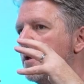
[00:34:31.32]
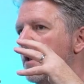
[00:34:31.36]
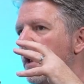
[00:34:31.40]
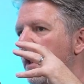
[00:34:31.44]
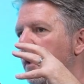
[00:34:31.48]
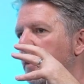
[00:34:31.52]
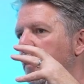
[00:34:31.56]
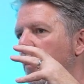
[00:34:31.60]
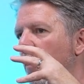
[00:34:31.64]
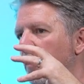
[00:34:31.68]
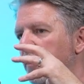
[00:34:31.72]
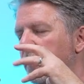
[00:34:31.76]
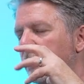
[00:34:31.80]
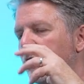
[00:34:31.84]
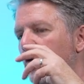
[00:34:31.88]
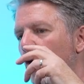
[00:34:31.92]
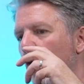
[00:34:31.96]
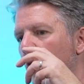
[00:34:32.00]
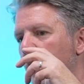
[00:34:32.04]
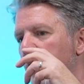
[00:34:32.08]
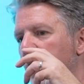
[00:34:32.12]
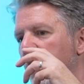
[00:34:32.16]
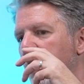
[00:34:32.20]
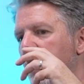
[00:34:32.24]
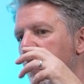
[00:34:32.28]
it kind of
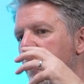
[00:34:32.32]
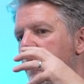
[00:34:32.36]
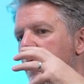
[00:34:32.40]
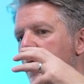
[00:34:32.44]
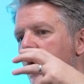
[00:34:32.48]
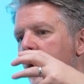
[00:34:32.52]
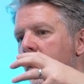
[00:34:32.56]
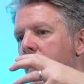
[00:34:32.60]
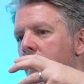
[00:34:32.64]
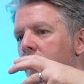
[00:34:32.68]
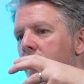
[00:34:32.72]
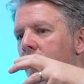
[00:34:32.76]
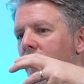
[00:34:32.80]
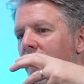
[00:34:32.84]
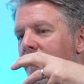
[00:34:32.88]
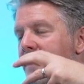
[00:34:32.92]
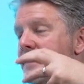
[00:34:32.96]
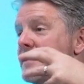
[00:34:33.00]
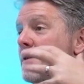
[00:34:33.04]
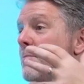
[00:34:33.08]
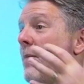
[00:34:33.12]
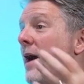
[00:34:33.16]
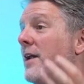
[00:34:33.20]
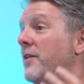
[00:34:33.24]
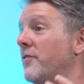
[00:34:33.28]
got me
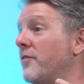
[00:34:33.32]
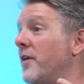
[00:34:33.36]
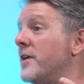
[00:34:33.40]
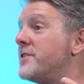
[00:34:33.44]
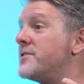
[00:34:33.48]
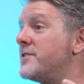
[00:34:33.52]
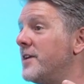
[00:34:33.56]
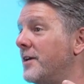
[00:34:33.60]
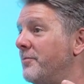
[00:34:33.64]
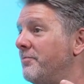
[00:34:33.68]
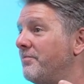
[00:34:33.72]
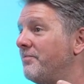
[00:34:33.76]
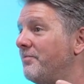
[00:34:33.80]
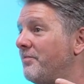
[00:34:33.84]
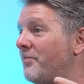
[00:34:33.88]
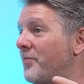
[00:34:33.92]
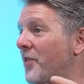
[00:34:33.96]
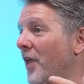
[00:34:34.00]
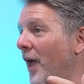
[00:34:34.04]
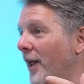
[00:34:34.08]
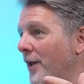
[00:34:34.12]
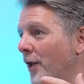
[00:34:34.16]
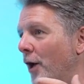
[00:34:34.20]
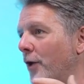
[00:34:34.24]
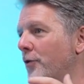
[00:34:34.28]
into manifesting.
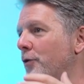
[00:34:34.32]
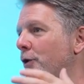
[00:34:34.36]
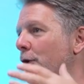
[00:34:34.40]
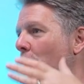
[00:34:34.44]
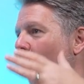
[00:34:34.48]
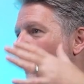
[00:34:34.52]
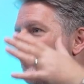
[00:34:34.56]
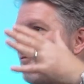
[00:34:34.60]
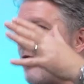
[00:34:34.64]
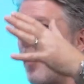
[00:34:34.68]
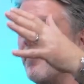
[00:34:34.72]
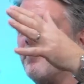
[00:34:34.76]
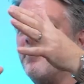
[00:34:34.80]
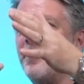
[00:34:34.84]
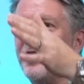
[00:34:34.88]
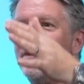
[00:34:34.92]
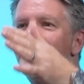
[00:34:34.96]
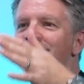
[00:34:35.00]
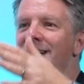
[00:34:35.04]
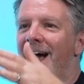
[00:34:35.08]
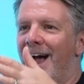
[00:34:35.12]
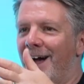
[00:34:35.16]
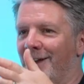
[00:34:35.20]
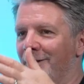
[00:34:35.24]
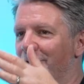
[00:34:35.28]
And I've been
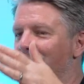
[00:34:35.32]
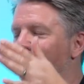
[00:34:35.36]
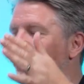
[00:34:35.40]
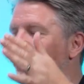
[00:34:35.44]
down a